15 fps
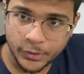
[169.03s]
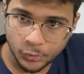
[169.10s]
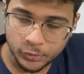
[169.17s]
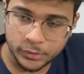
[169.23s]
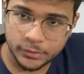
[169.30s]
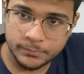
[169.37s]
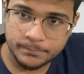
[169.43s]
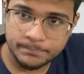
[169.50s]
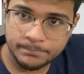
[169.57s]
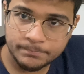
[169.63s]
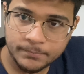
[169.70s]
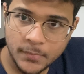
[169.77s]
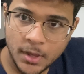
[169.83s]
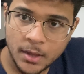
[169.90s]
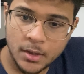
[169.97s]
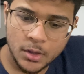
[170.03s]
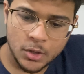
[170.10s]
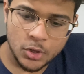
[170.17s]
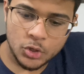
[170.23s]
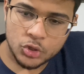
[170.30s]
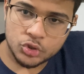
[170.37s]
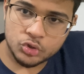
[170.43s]
good.
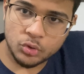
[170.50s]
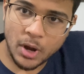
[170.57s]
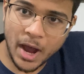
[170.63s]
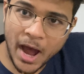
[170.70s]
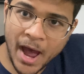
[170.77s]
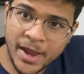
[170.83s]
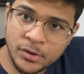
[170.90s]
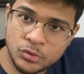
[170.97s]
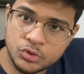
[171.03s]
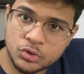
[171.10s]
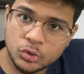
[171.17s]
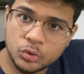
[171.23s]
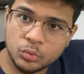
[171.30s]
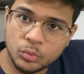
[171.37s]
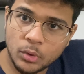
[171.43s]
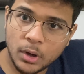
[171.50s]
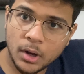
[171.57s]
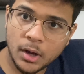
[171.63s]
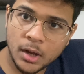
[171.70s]
So I used to do